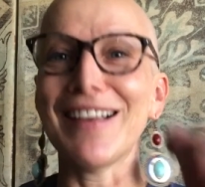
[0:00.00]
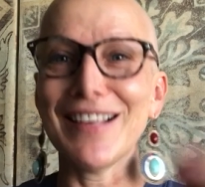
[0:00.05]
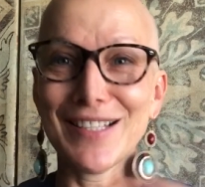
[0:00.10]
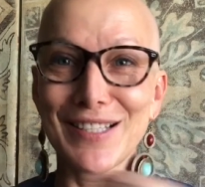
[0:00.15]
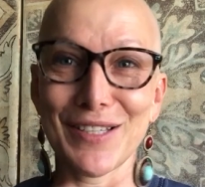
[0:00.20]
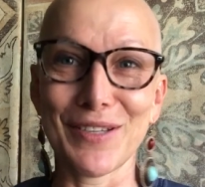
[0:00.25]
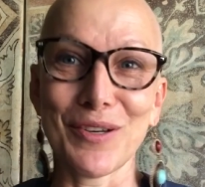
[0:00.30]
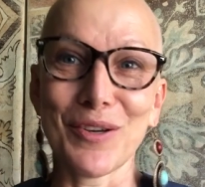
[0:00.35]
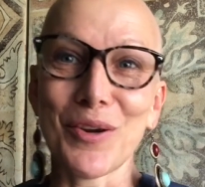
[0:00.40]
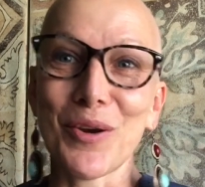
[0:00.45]

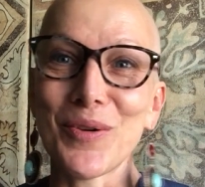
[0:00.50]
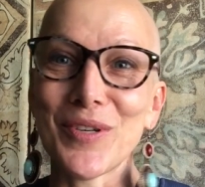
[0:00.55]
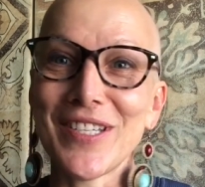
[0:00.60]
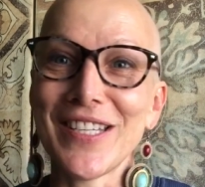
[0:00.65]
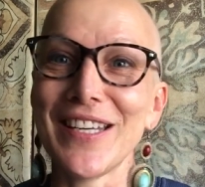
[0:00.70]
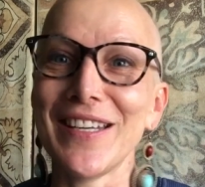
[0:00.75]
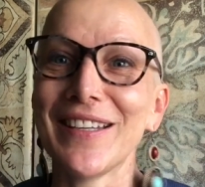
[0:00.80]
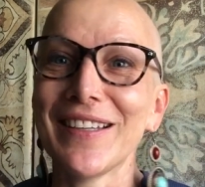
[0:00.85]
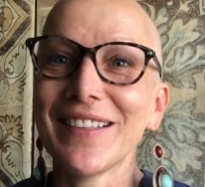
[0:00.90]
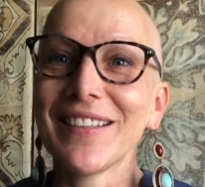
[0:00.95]
ask
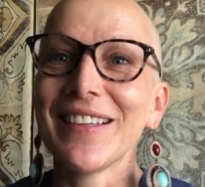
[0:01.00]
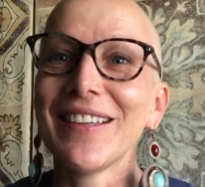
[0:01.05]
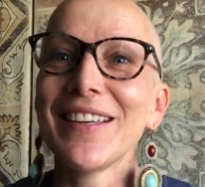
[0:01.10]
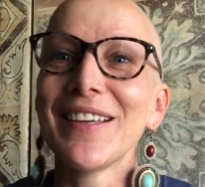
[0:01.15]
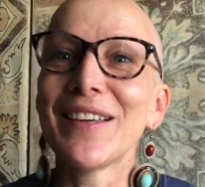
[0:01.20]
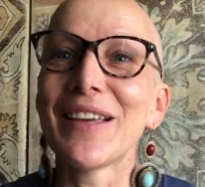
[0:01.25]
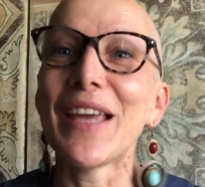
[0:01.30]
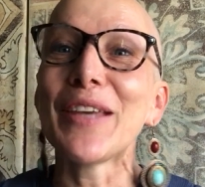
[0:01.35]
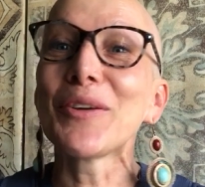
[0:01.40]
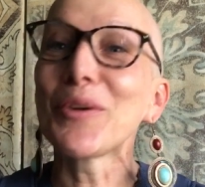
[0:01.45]

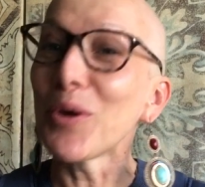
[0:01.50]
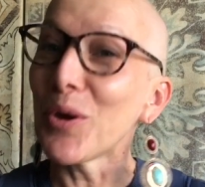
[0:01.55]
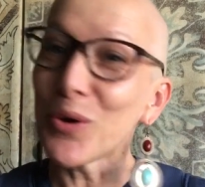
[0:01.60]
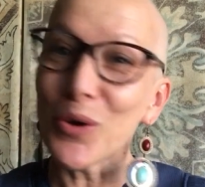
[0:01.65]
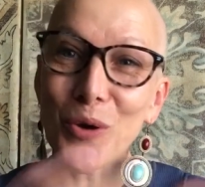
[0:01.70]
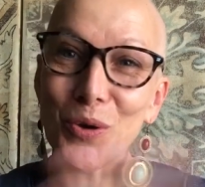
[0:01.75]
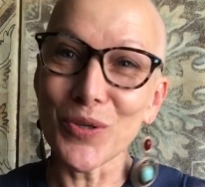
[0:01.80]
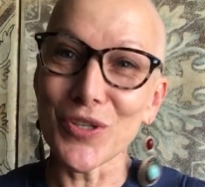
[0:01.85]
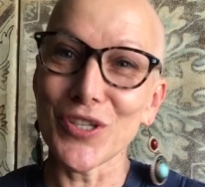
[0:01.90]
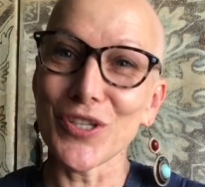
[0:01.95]
a
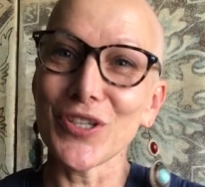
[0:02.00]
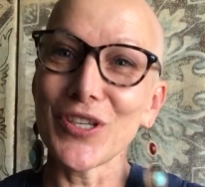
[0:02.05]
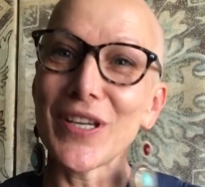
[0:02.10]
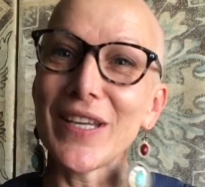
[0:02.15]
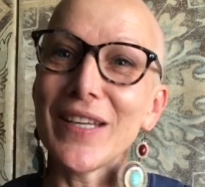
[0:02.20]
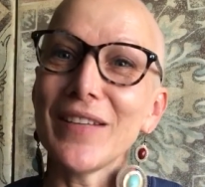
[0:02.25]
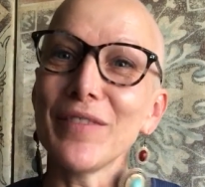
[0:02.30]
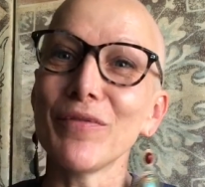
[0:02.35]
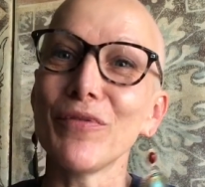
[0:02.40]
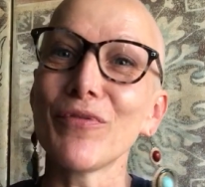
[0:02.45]

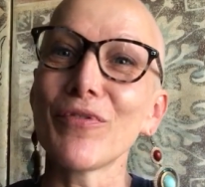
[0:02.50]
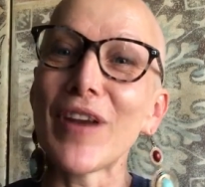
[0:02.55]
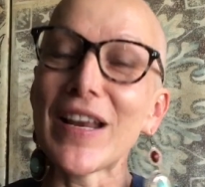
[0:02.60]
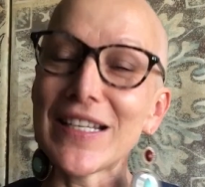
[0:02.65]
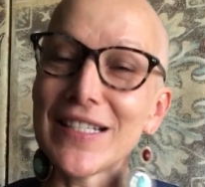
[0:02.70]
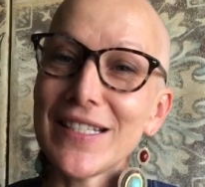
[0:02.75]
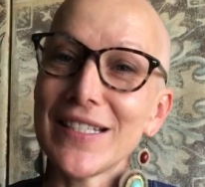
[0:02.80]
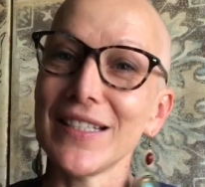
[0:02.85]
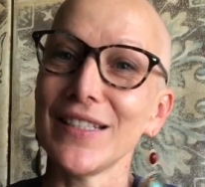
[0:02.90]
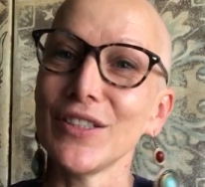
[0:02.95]
coaching
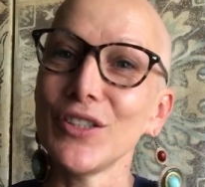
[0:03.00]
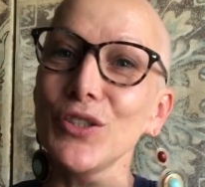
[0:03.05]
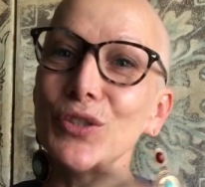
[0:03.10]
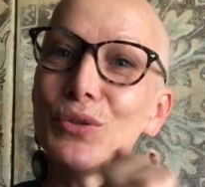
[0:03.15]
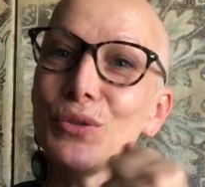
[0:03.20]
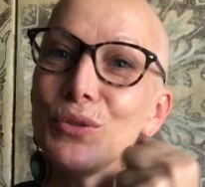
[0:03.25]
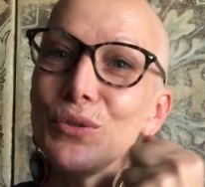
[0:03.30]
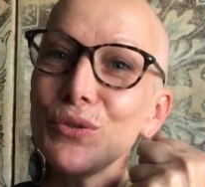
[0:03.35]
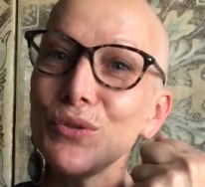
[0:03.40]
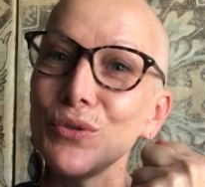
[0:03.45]
friend
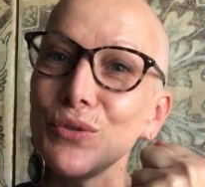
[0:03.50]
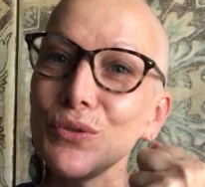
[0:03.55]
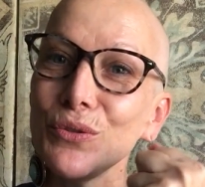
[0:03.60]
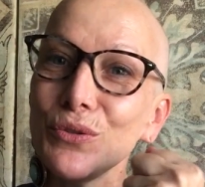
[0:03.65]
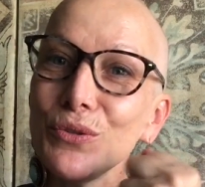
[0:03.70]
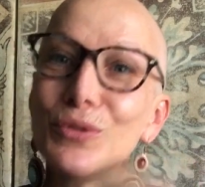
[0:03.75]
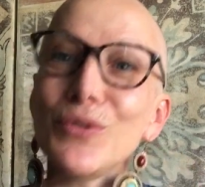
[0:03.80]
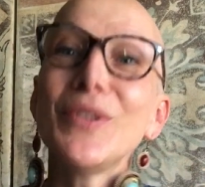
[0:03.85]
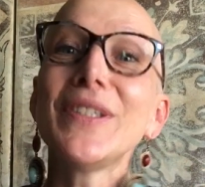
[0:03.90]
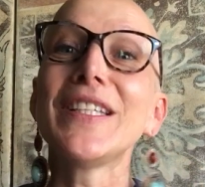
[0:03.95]
to
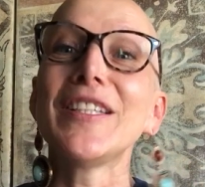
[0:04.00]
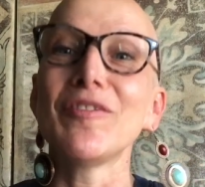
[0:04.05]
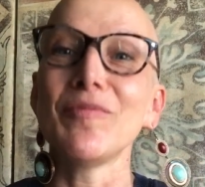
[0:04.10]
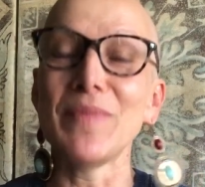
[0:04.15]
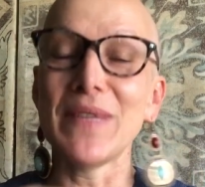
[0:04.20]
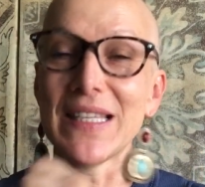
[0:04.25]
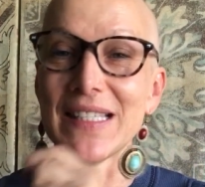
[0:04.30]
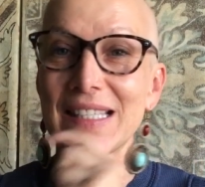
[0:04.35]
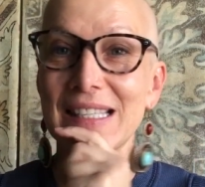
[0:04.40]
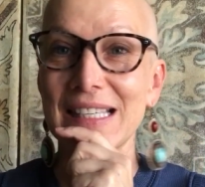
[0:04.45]
give
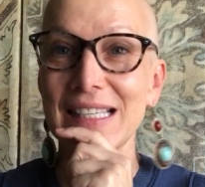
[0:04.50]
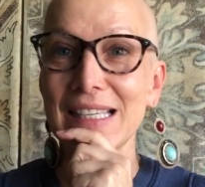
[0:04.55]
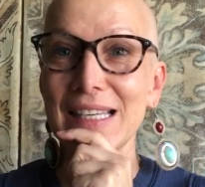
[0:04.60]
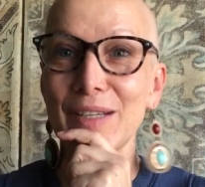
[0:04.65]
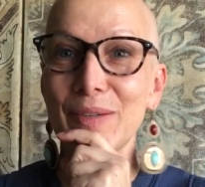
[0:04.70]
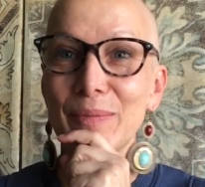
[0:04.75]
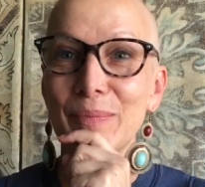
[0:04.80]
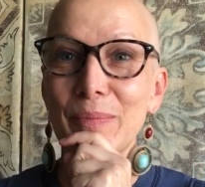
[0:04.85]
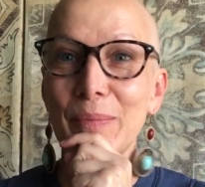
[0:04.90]
me a session.